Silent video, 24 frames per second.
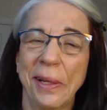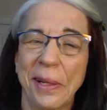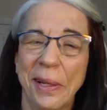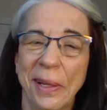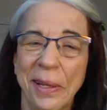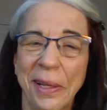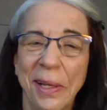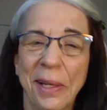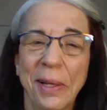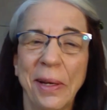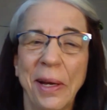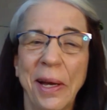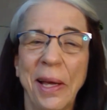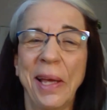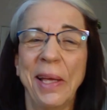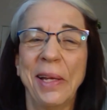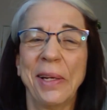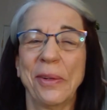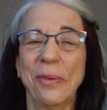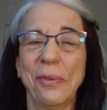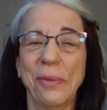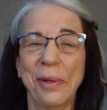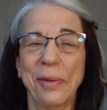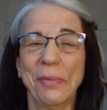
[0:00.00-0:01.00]
I
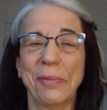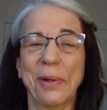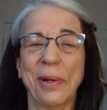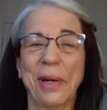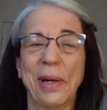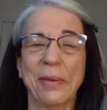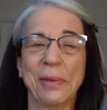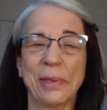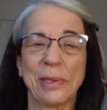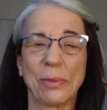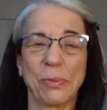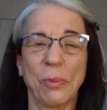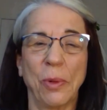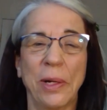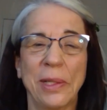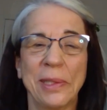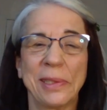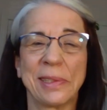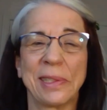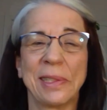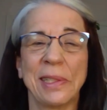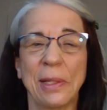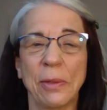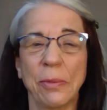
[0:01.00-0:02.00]
had a dream where I was
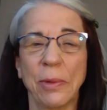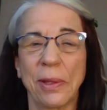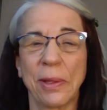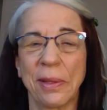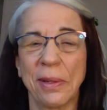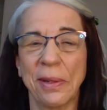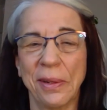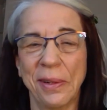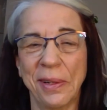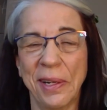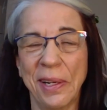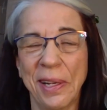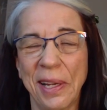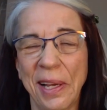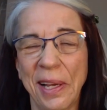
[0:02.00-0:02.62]
waltzing with her.